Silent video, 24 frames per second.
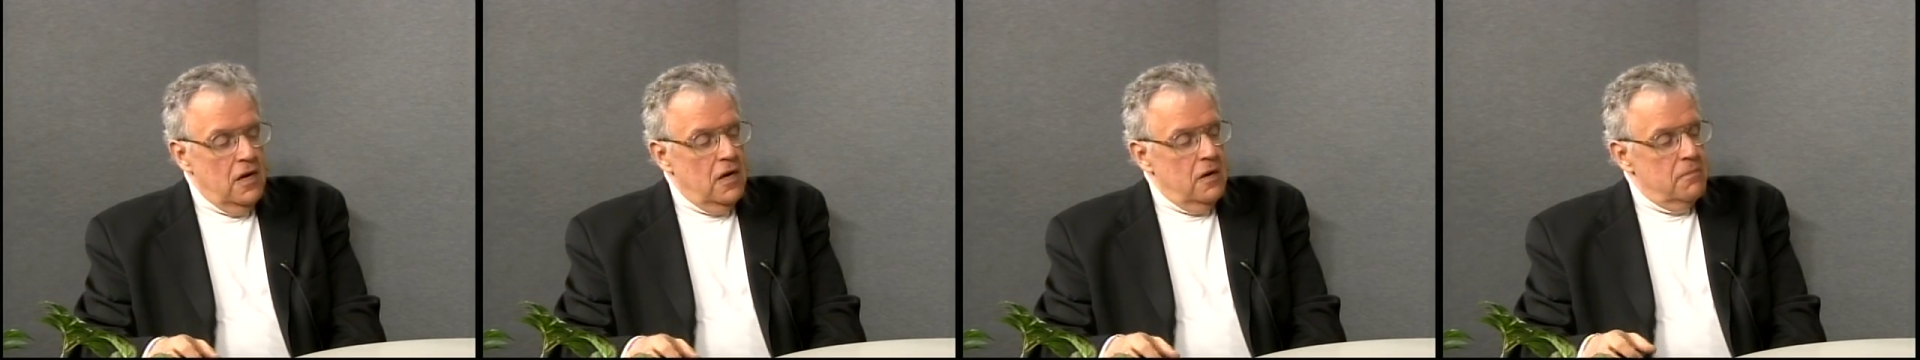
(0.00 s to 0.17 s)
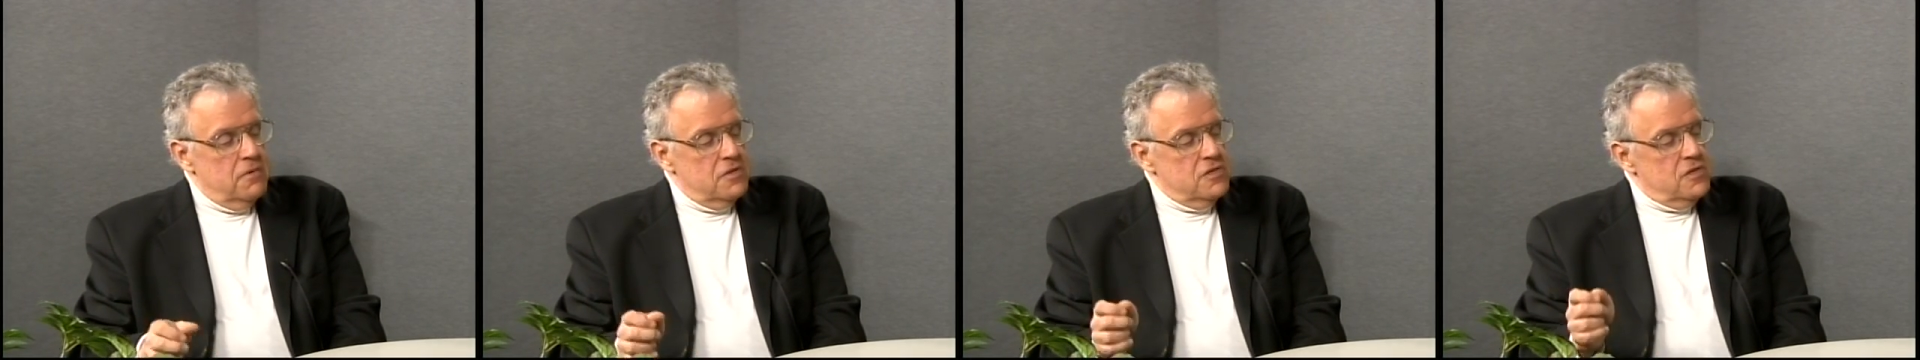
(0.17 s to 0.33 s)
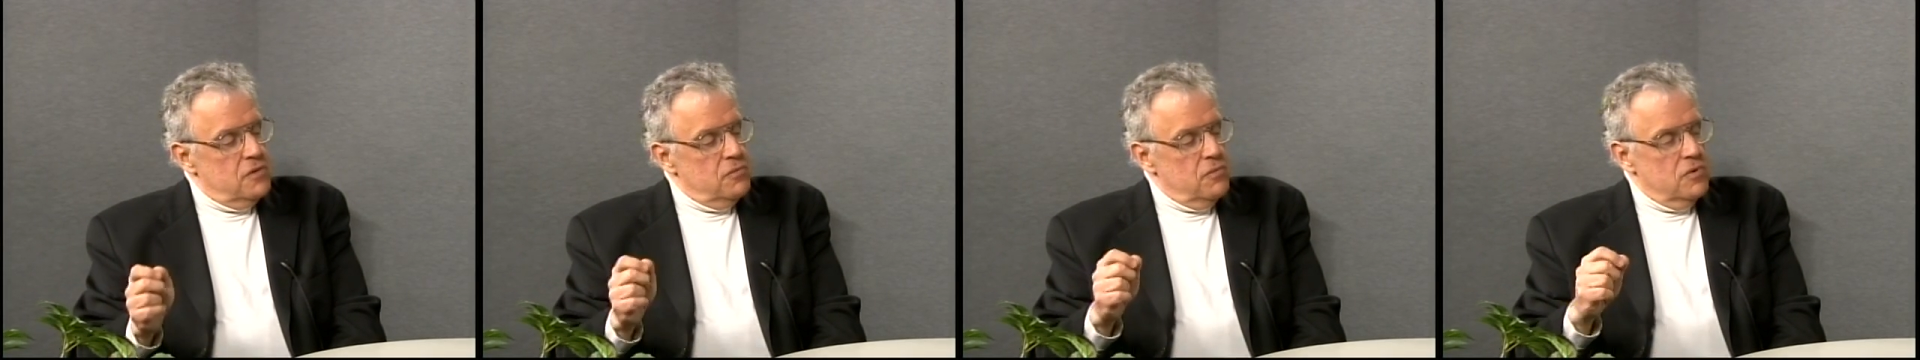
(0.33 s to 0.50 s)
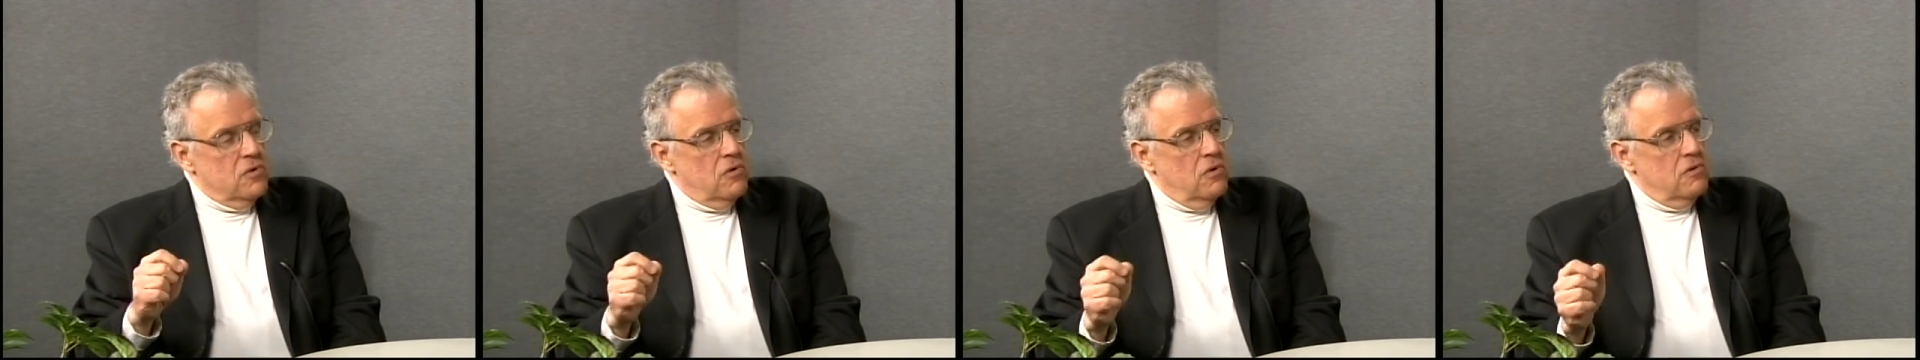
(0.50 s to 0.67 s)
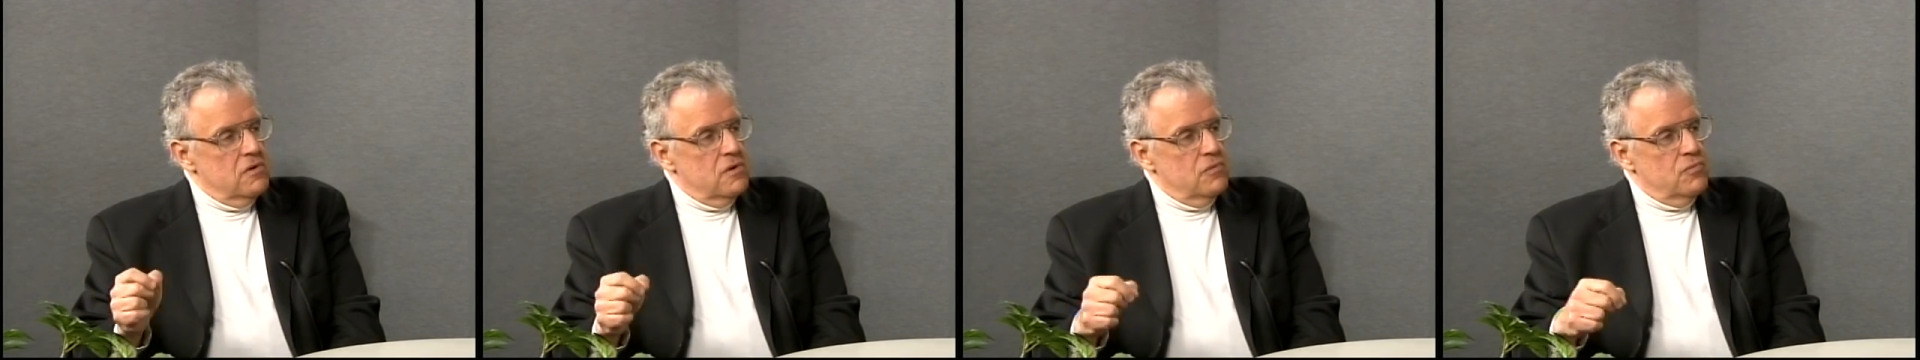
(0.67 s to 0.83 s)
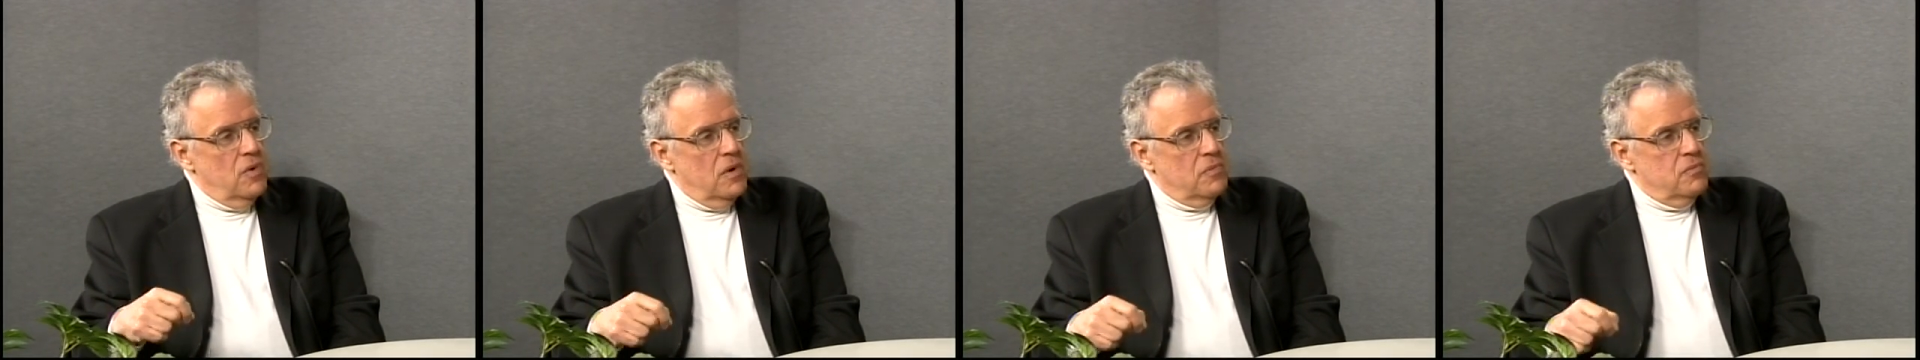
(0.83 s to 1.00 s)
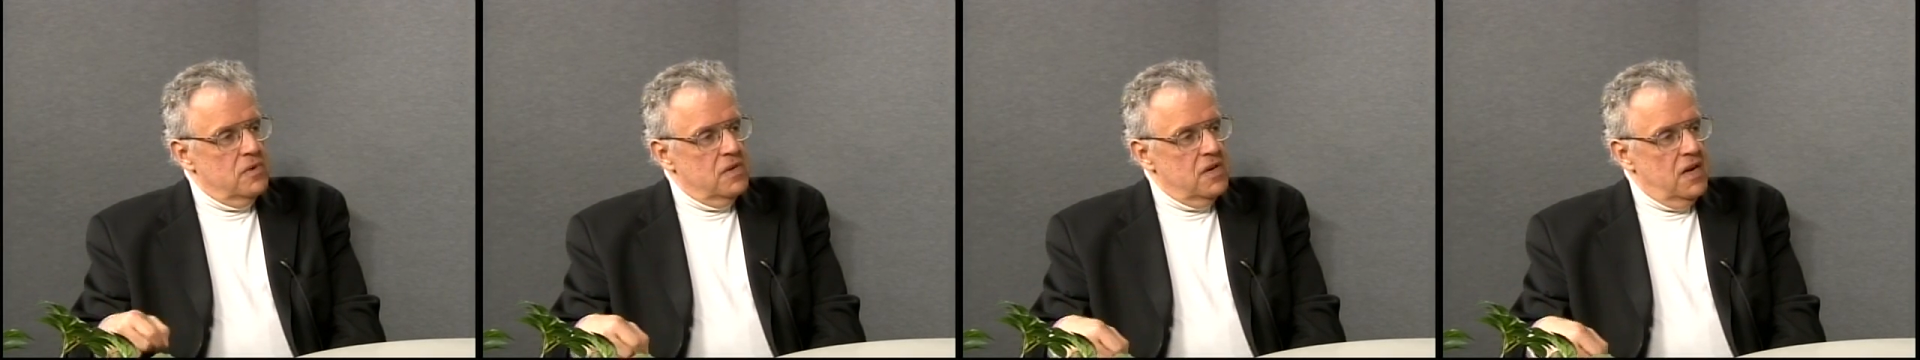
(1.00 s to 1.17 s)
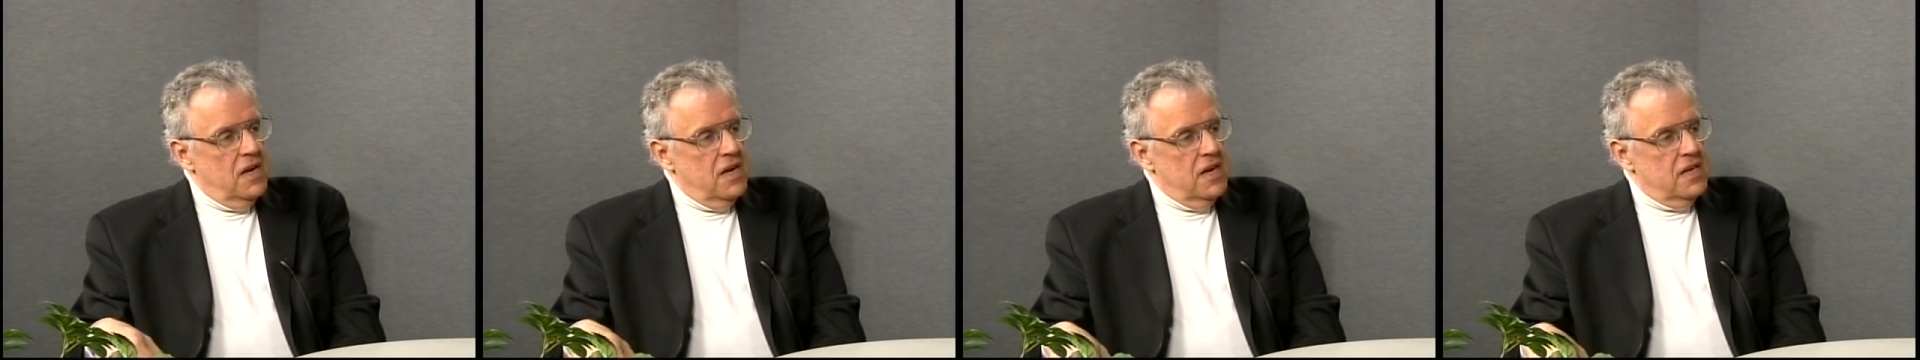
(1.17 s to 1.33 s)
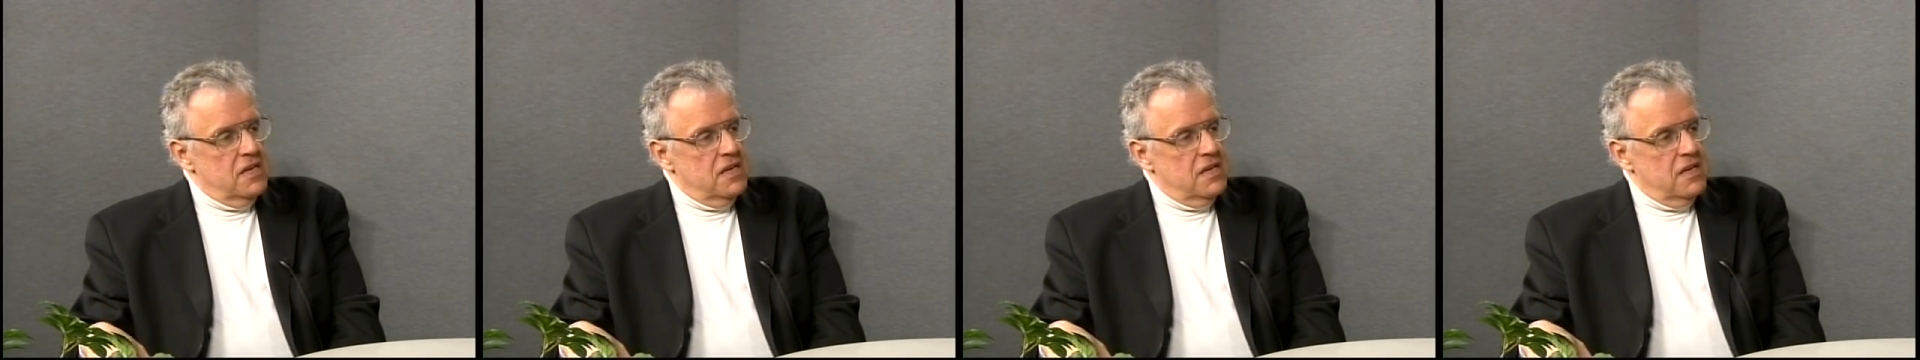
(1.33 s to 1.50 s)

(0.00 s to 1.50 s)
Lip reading: But she recorded what went on,